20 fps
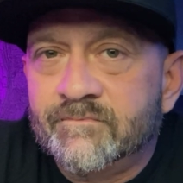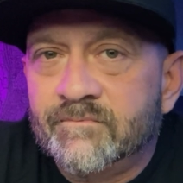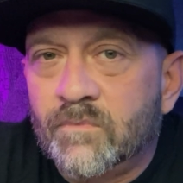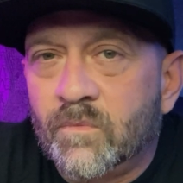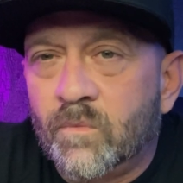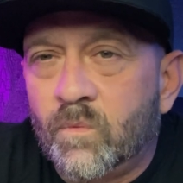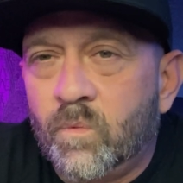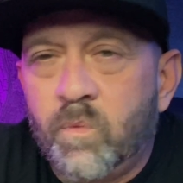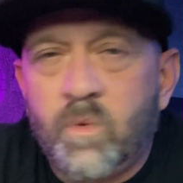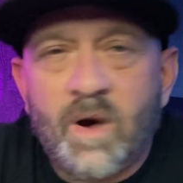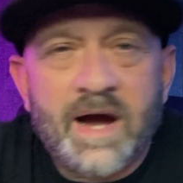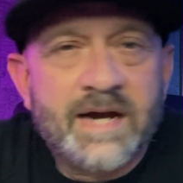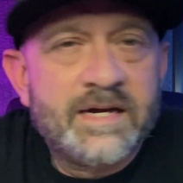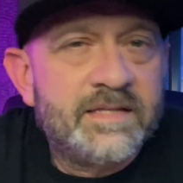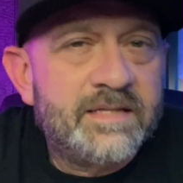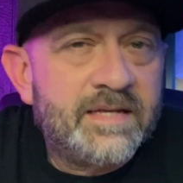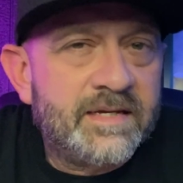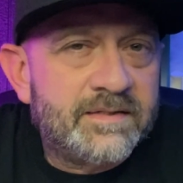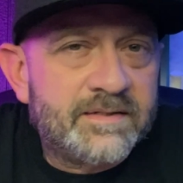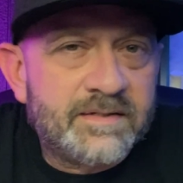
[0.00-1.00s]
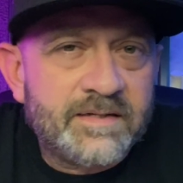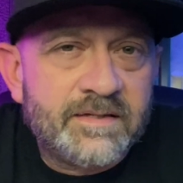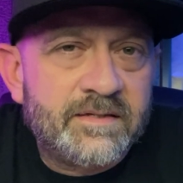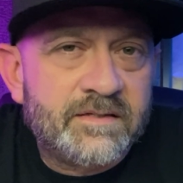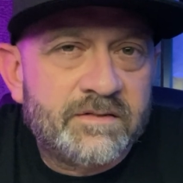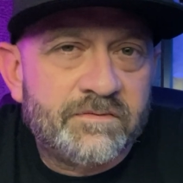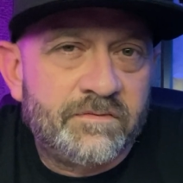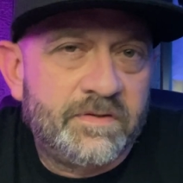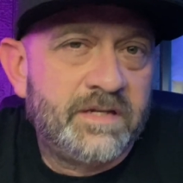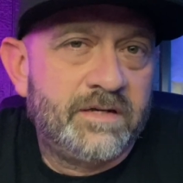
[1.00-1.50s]
Why did they see
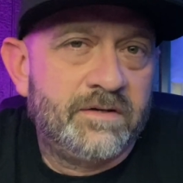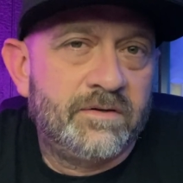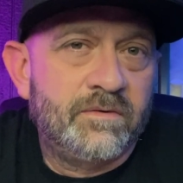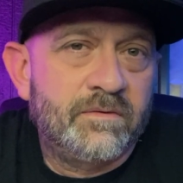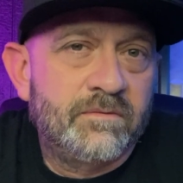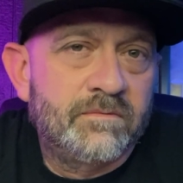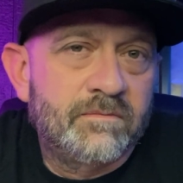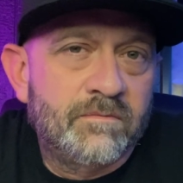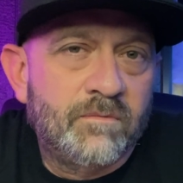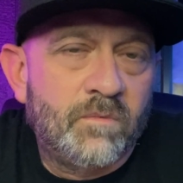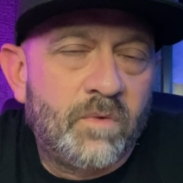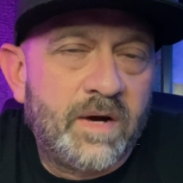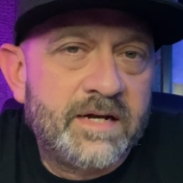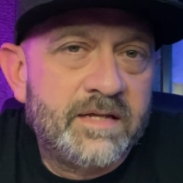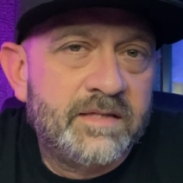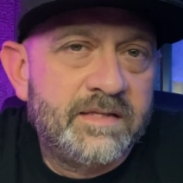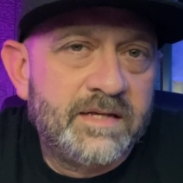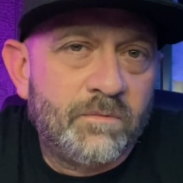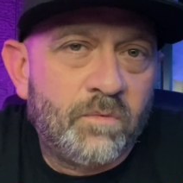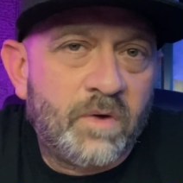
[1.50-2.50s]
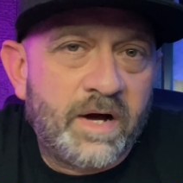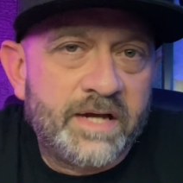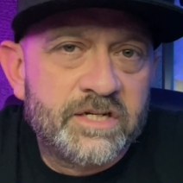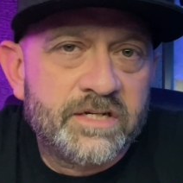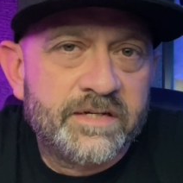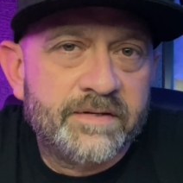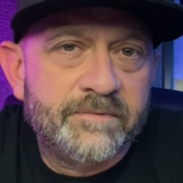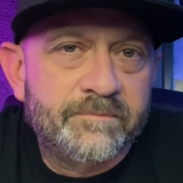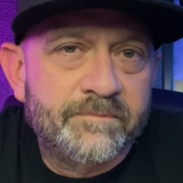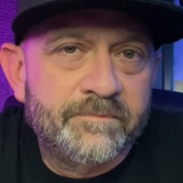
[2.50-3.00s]
this video? Why did they watch
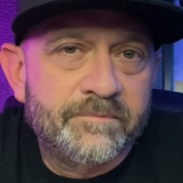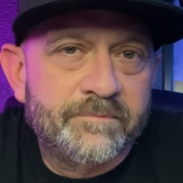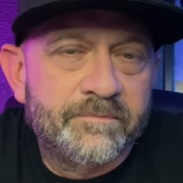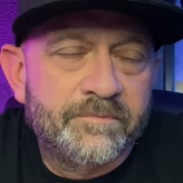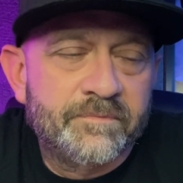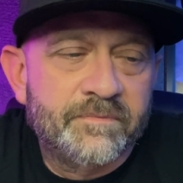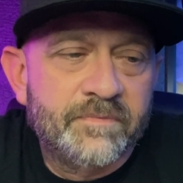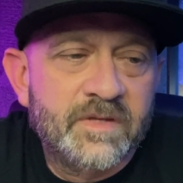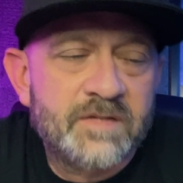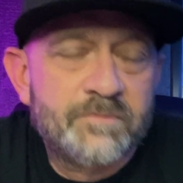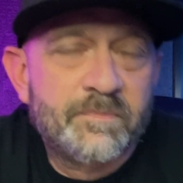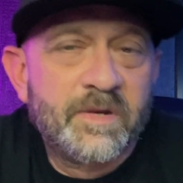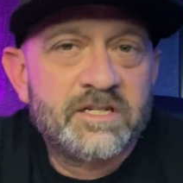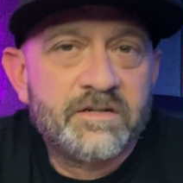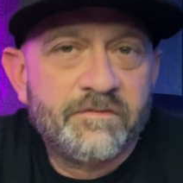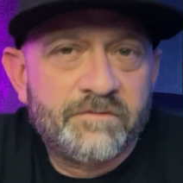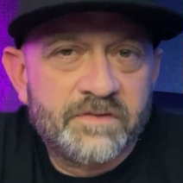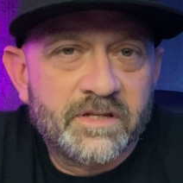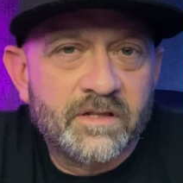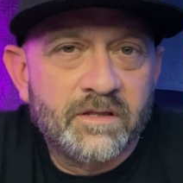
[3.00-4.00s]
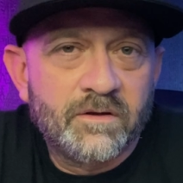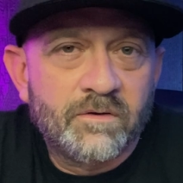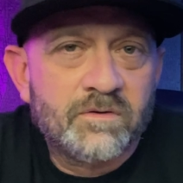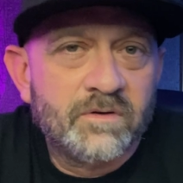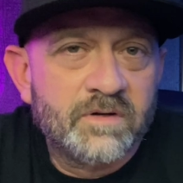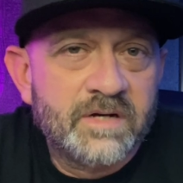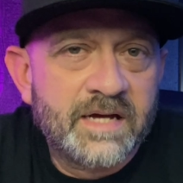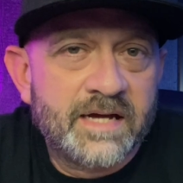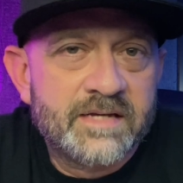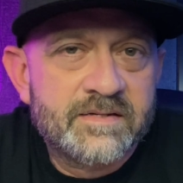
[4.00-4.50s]
it? Especially for the local
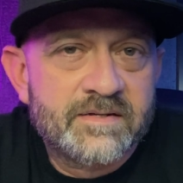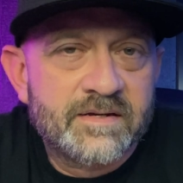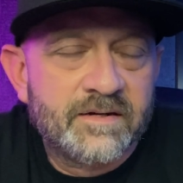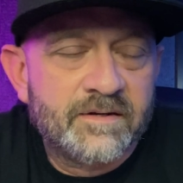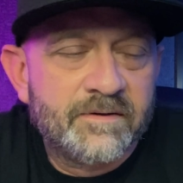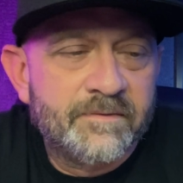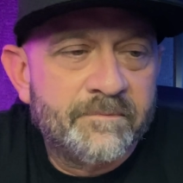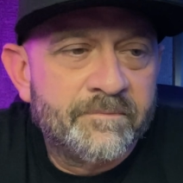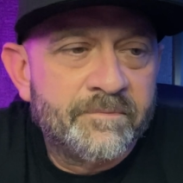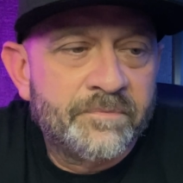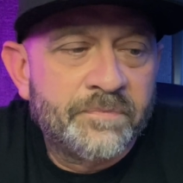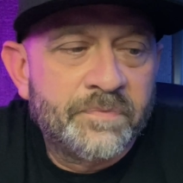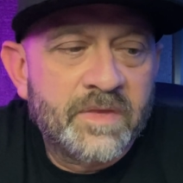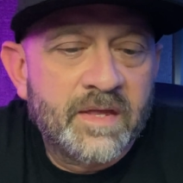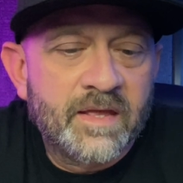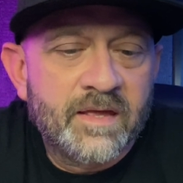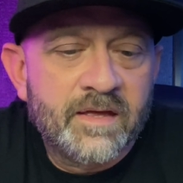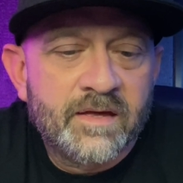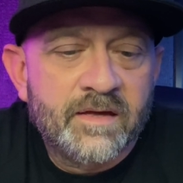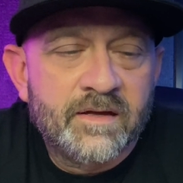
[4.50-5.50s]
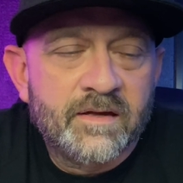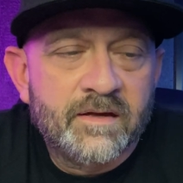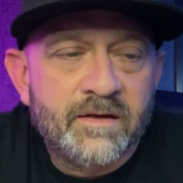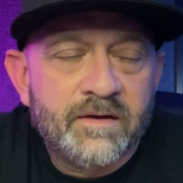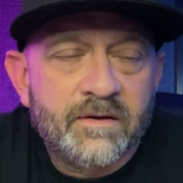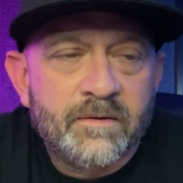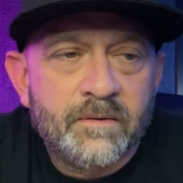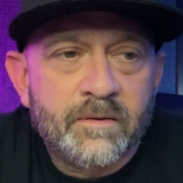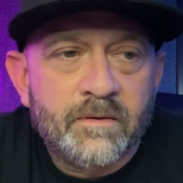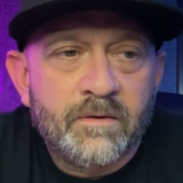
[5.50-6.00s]
guys here.
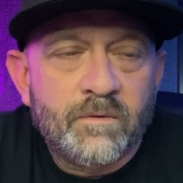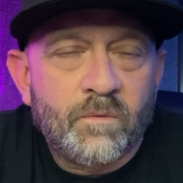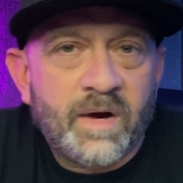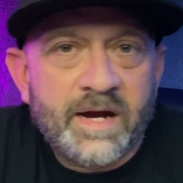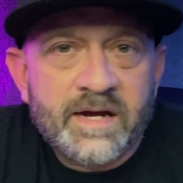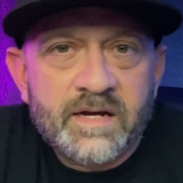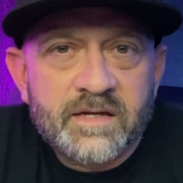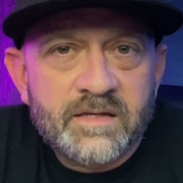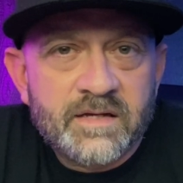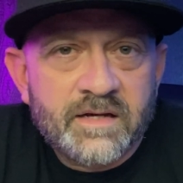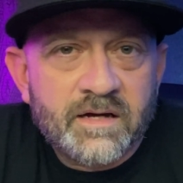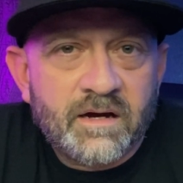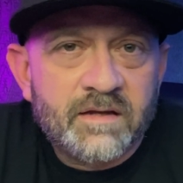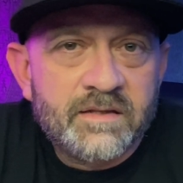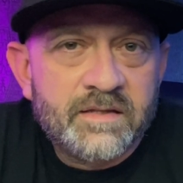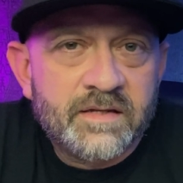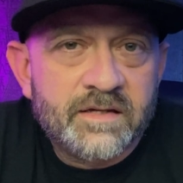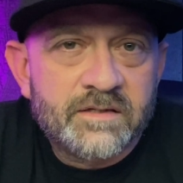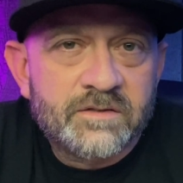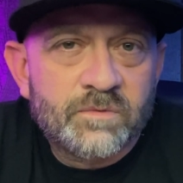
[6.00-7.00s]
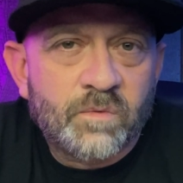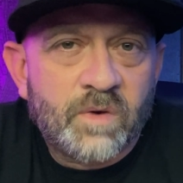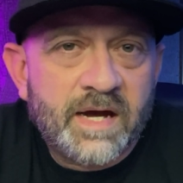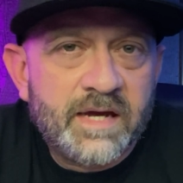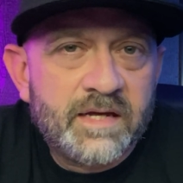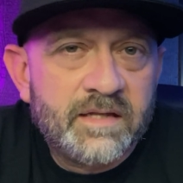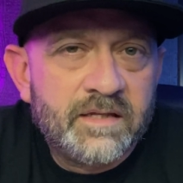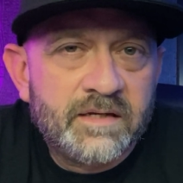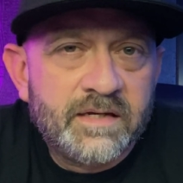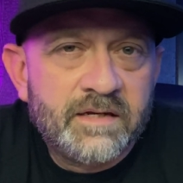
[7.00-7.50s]
Why are they on this? Why
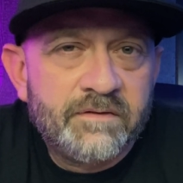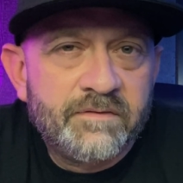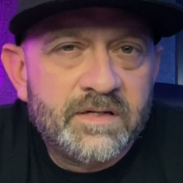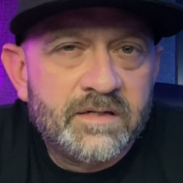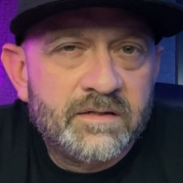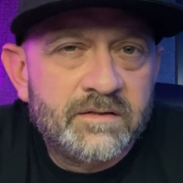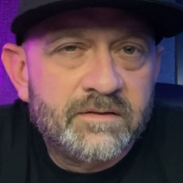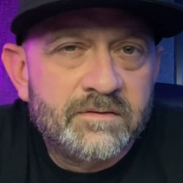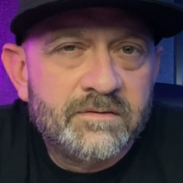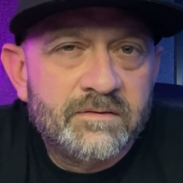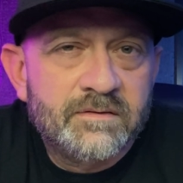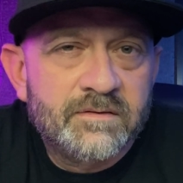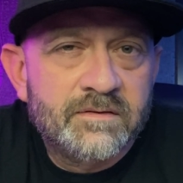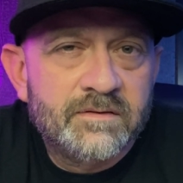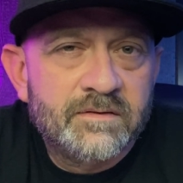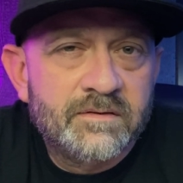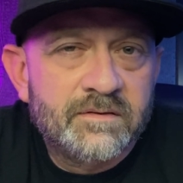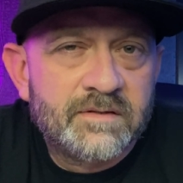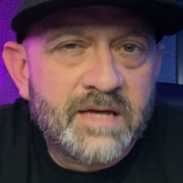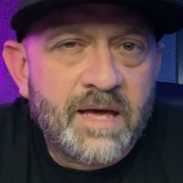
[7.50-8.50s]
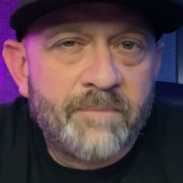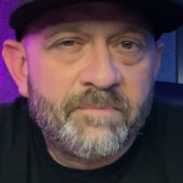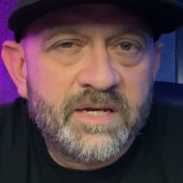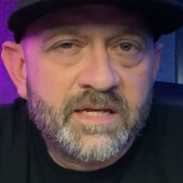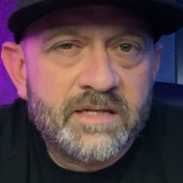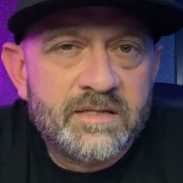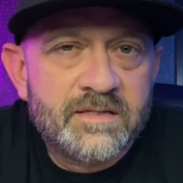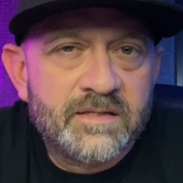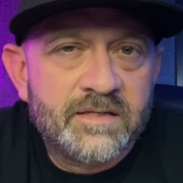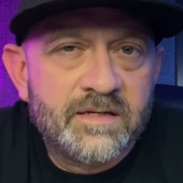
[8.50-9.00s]
are they even tapping
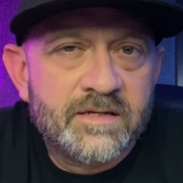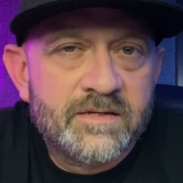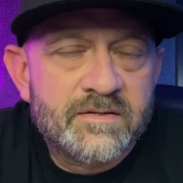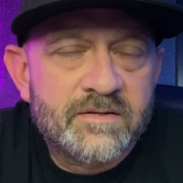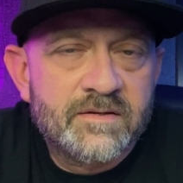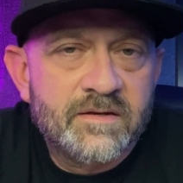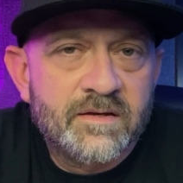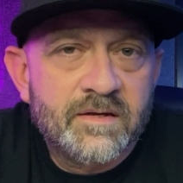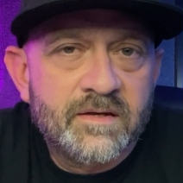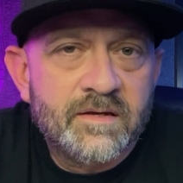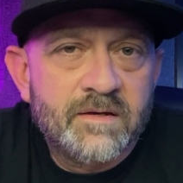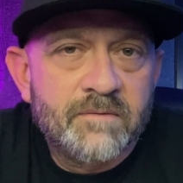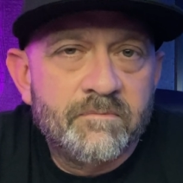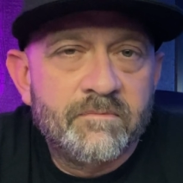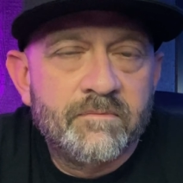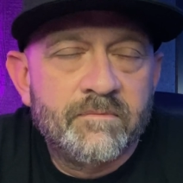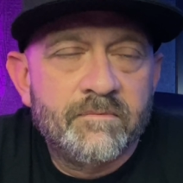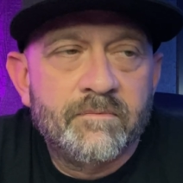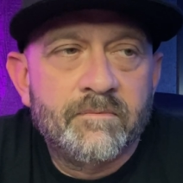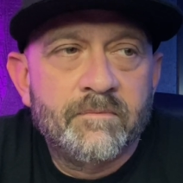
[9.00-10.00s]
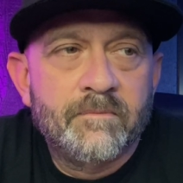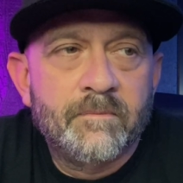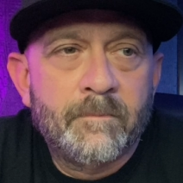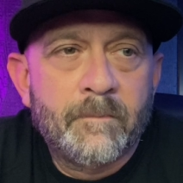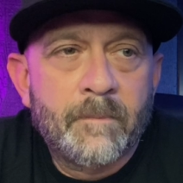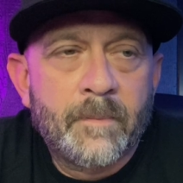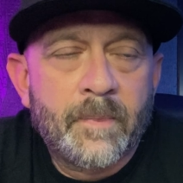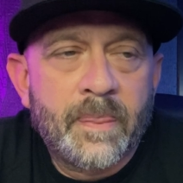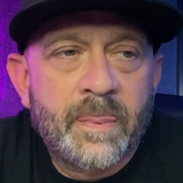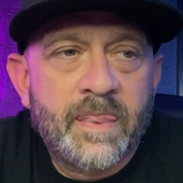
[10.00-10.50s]
into this?
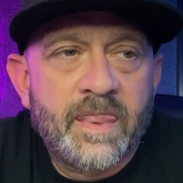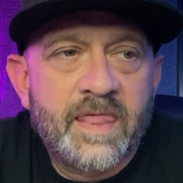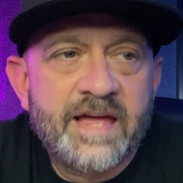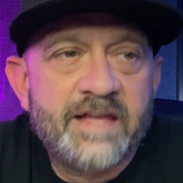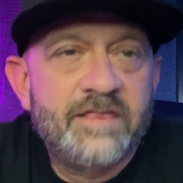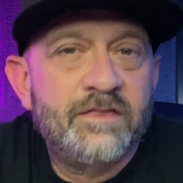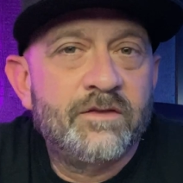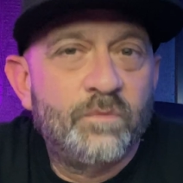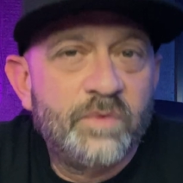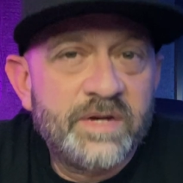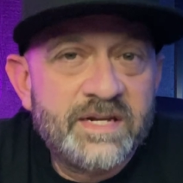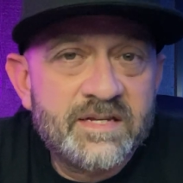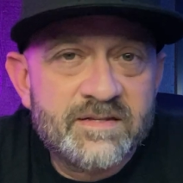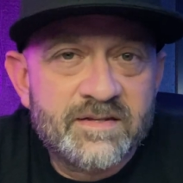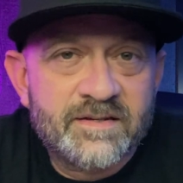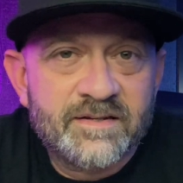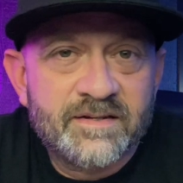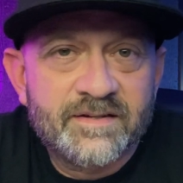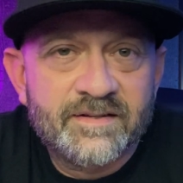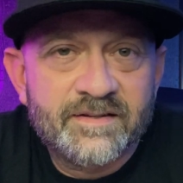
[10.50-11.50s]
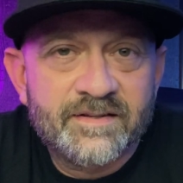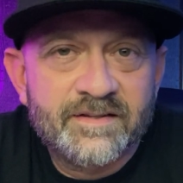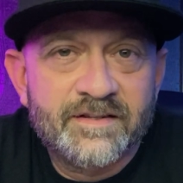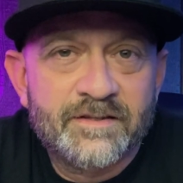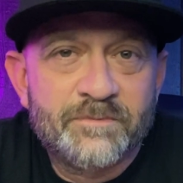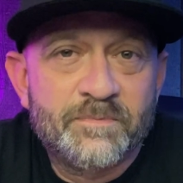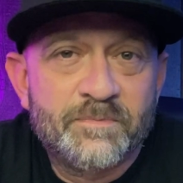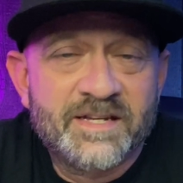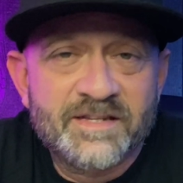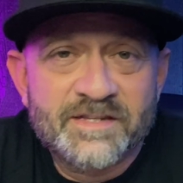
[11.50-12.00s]
And the reason is
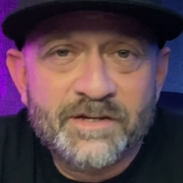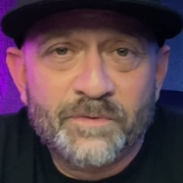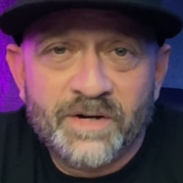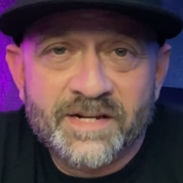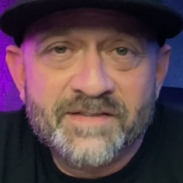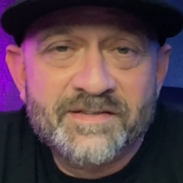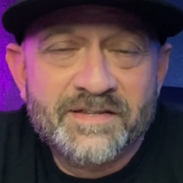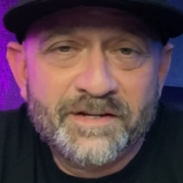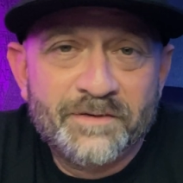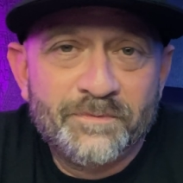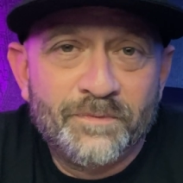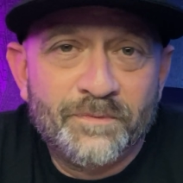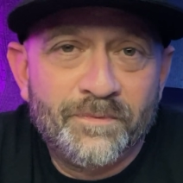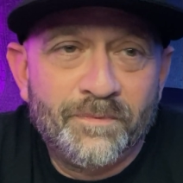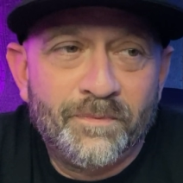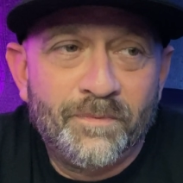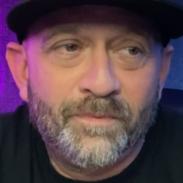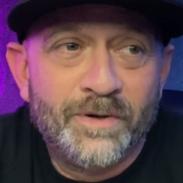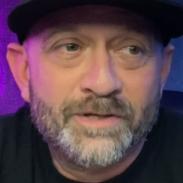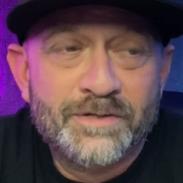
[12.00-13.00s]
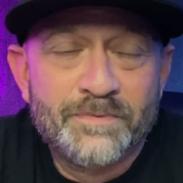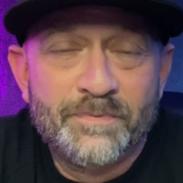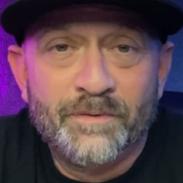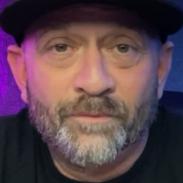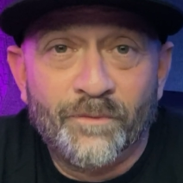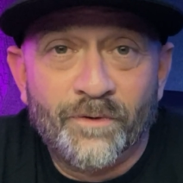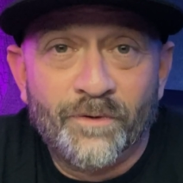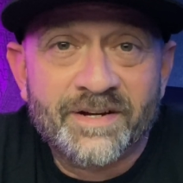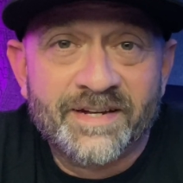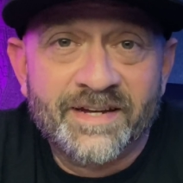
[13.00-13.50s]
because they want to see what's
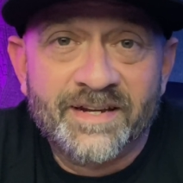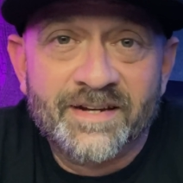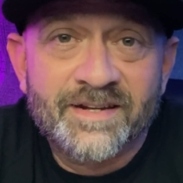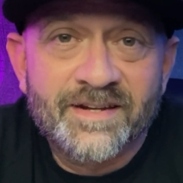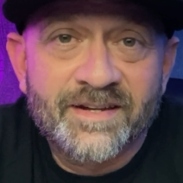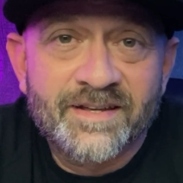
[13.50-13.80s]
been working.